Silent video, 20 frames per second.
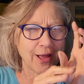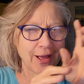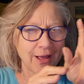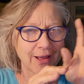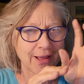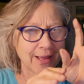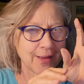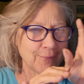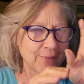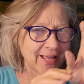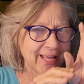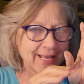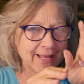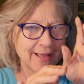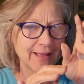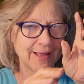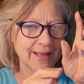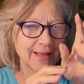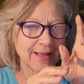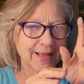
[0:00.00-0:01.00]
Okay, wait.
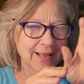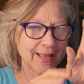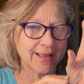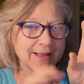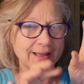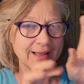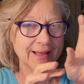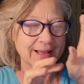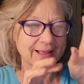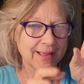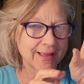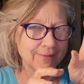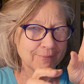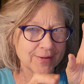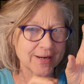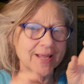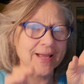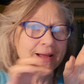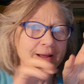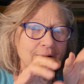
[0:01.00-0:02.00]
Okay.
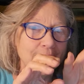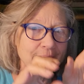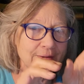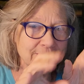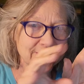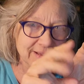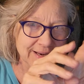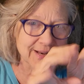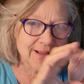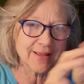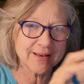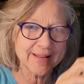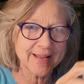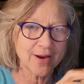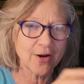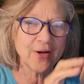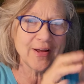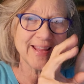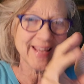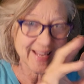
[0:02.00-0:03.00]
We're gonna go
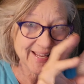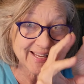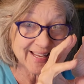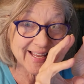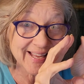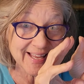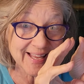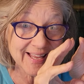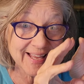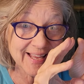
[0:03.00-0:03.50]
there. Okay.